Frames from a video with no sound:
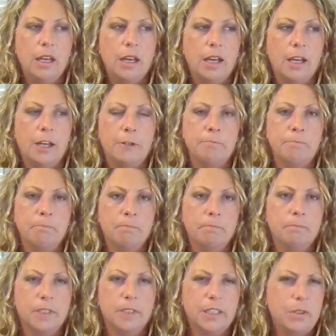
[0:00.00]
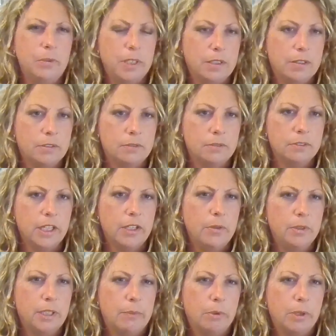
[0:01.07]
Um, can you tell? Can you
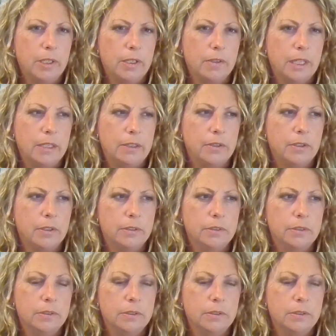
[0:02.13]
elaborate on that at all?